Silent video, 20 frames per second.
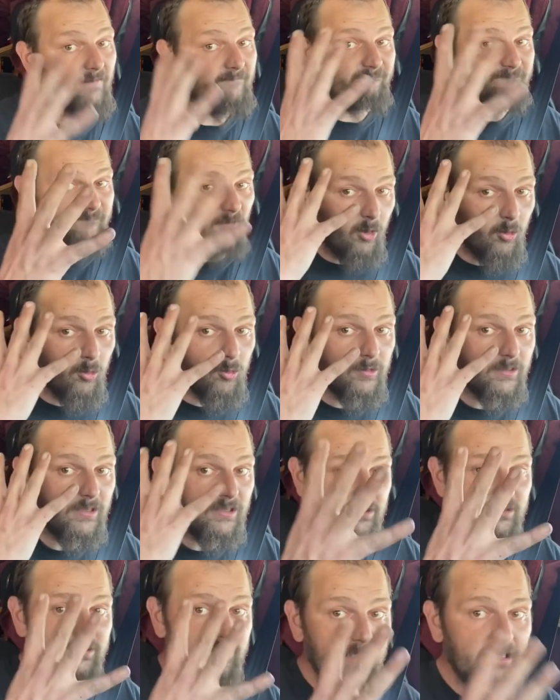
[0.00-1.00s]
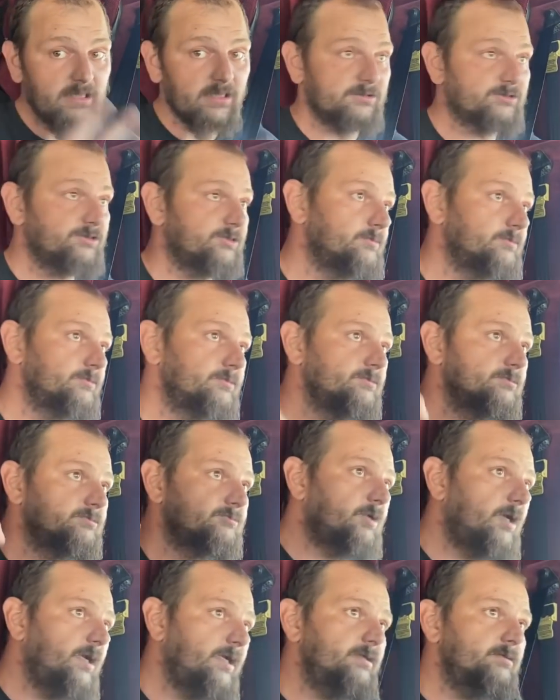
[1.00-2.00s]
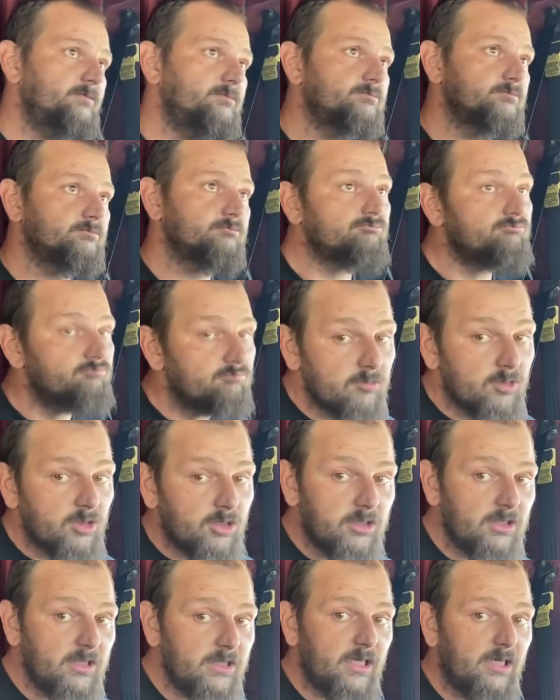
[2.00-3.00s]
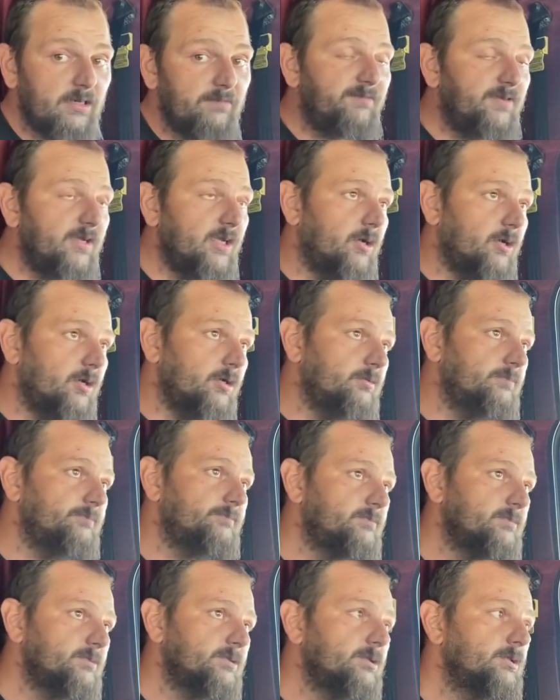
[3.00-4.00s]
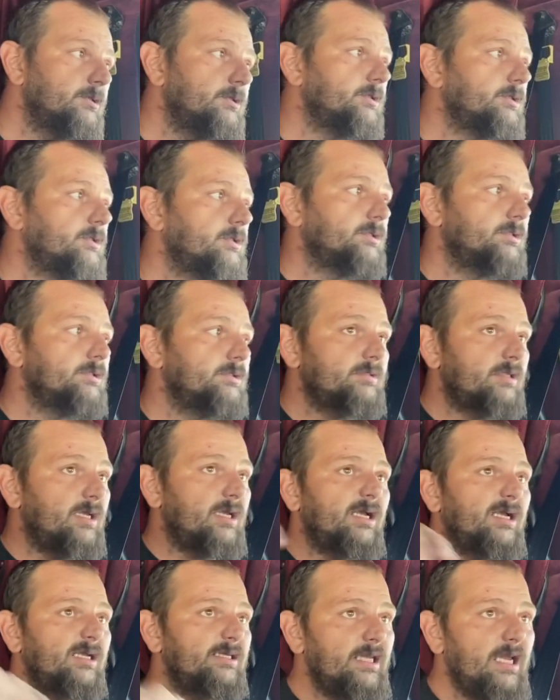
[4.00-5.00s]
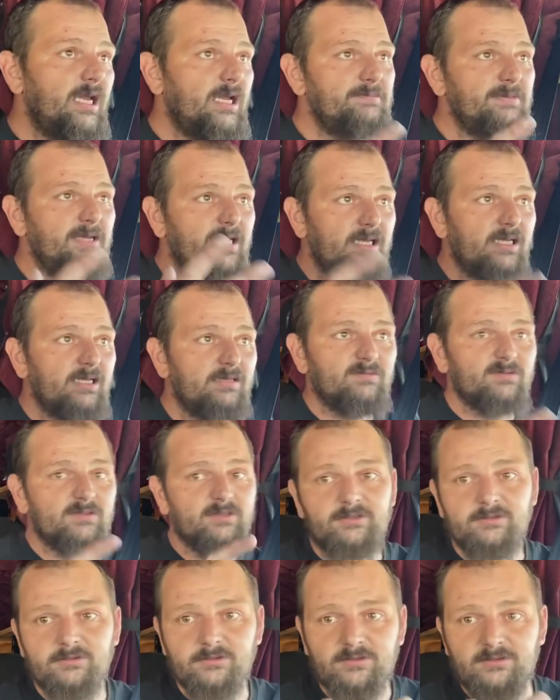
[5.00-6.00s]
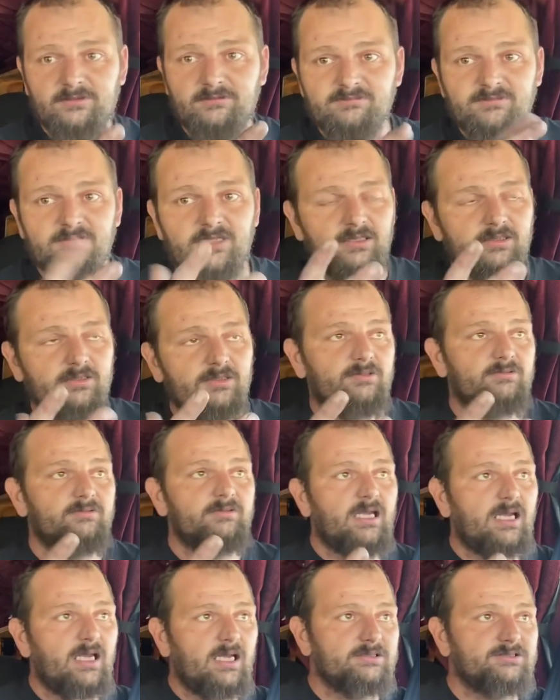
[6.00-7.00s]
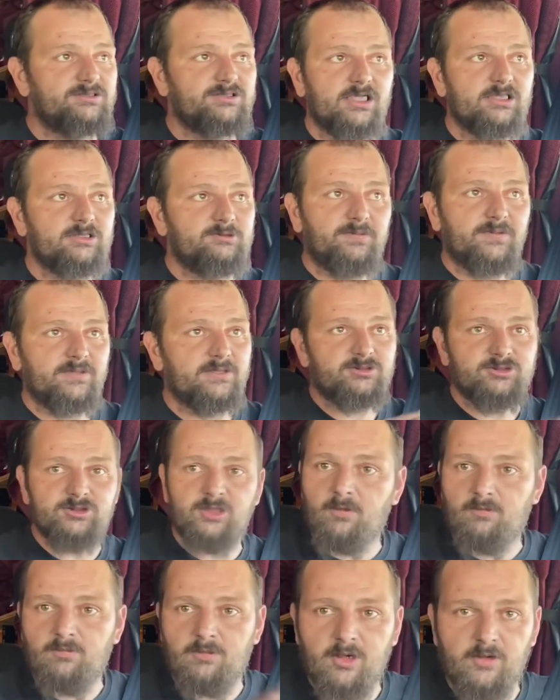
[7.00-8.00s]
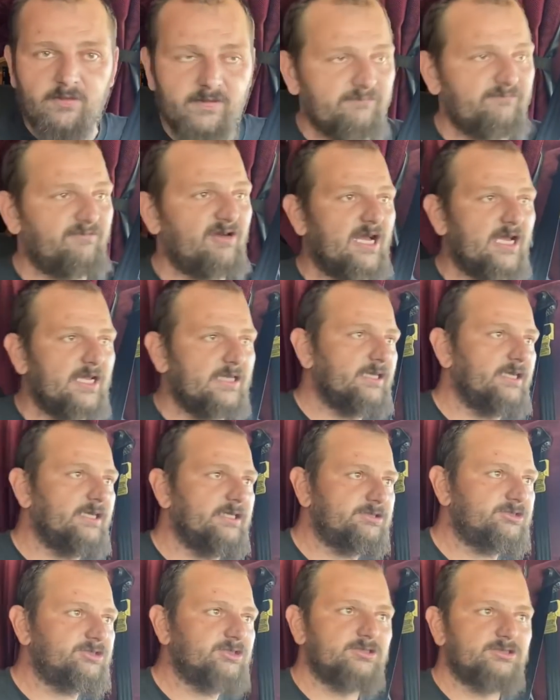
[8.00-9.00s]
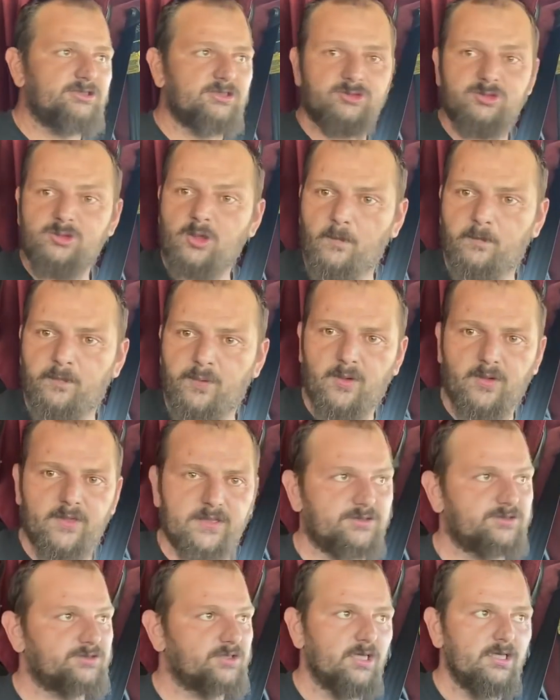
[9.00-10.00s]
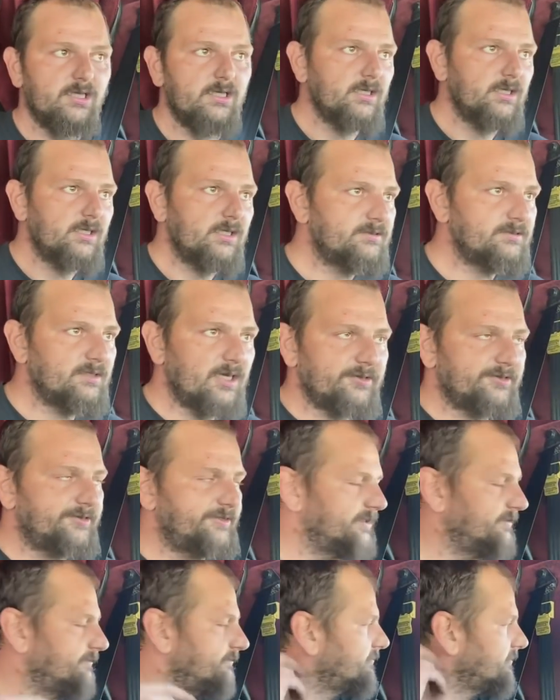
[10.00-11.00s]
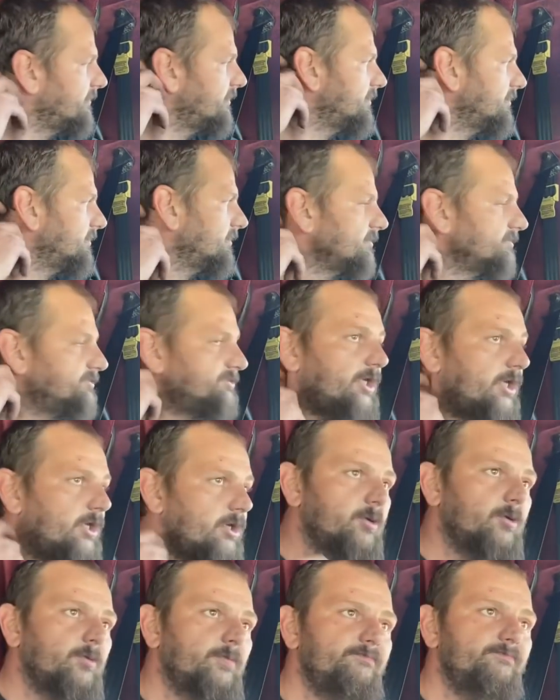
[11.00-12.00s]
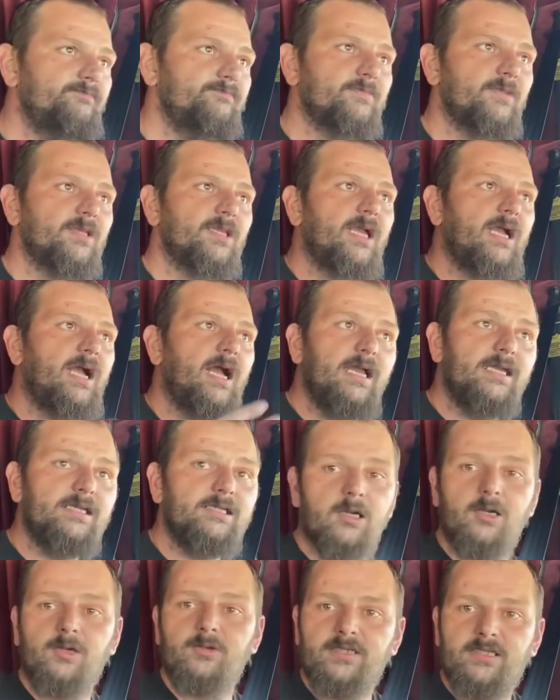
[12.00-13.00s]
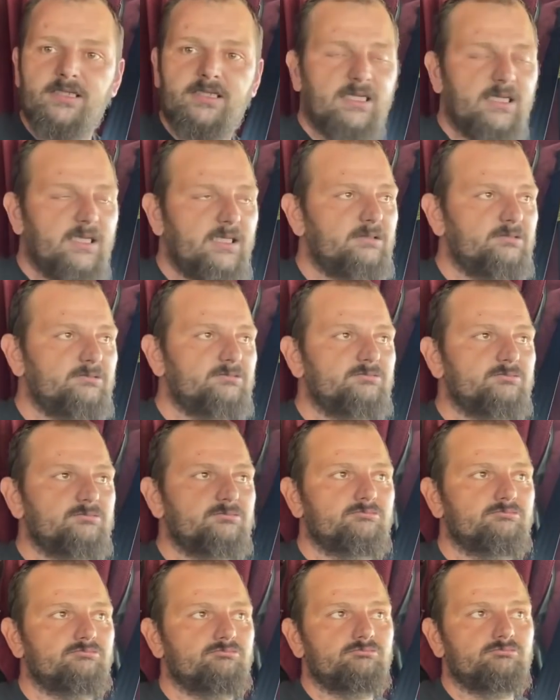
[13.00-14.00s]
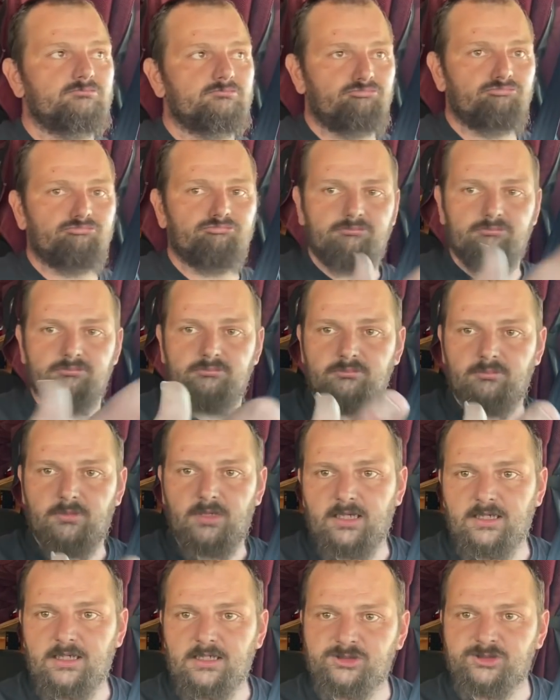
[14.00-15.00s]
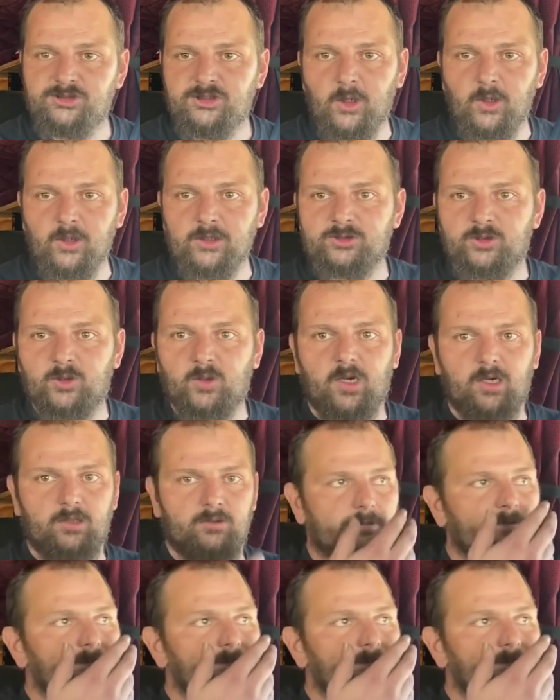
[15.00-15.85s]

Four years, right? Clean MVR. Uh, yeah, I may have a little, a little nonsense, but it's no moving violations, there's no points, nothing. So I go to get an insurance quote.